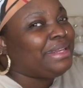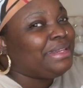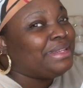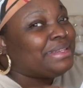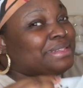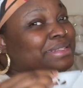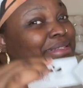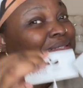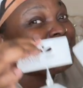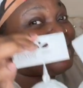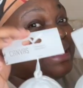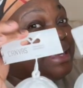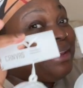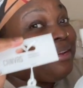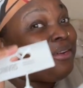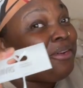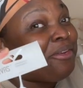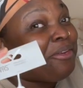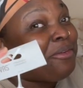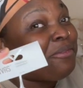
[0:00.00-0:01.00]
of
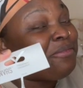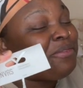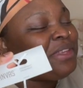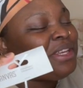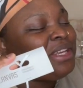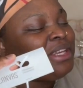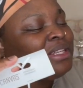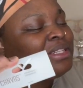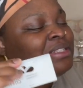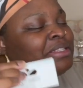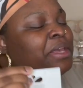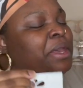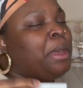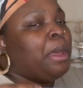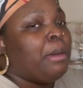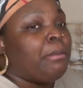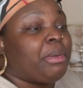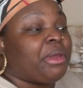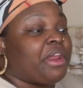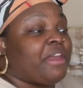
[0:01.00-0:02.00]
scared of these
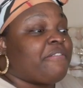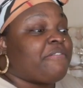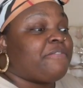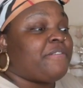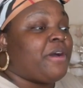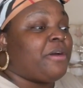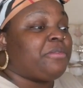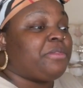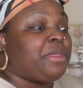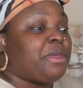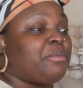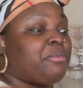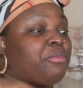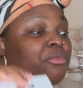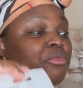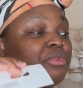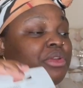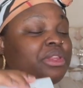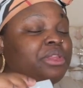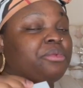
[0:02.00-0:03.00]
but I found them
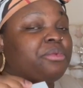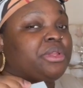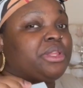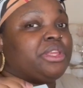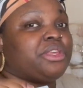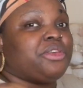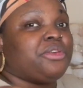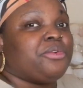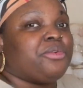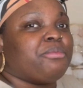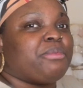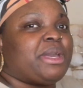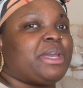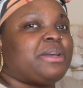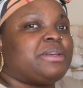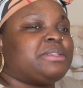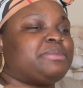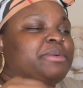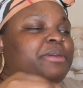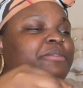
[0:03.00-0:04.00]
really, really cute. My
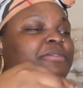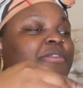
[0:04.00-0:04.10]
husband